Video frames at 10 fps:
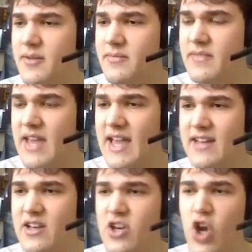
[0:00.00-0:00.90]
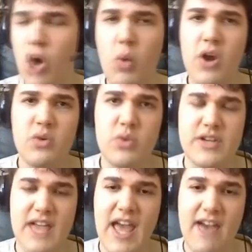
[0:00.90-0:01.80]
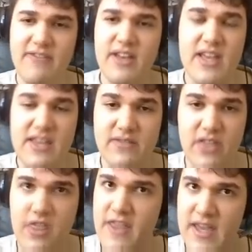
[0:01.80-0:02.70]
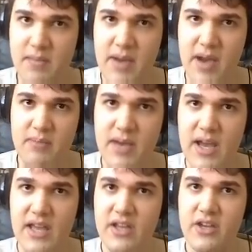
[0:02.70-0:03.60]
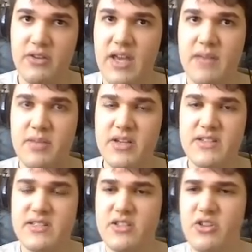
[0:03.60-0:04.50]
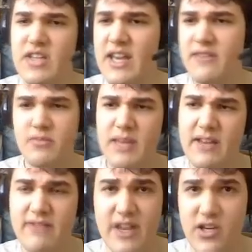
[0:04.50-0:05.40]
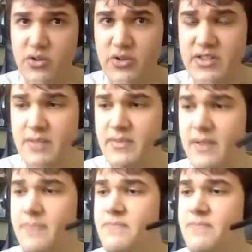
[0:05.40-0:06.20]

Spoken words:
that no one would ever even think about buying, okay, because you can get it from like a vendor or something.